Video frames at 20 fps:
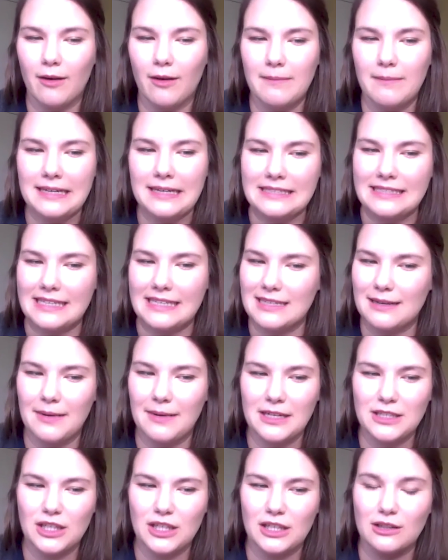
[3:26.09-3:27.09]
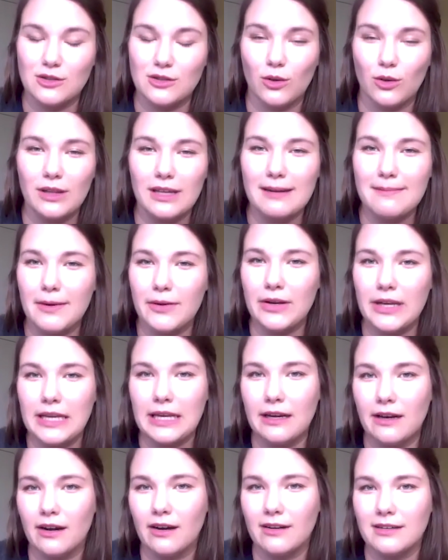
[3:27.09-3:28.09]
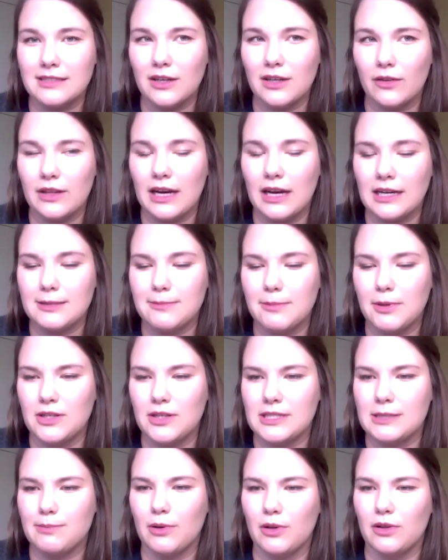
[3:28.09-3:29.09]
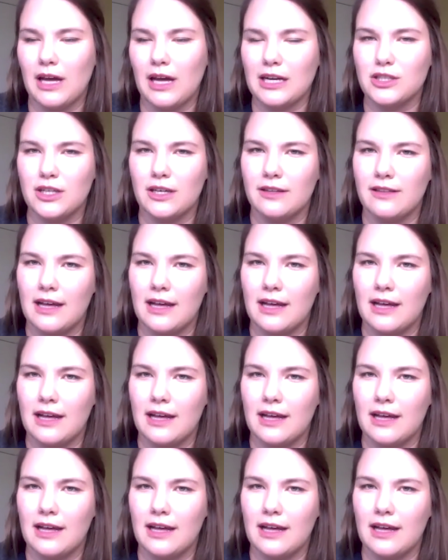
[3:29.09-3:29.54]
because as I mentioned, there's only about a year until the next municipal election.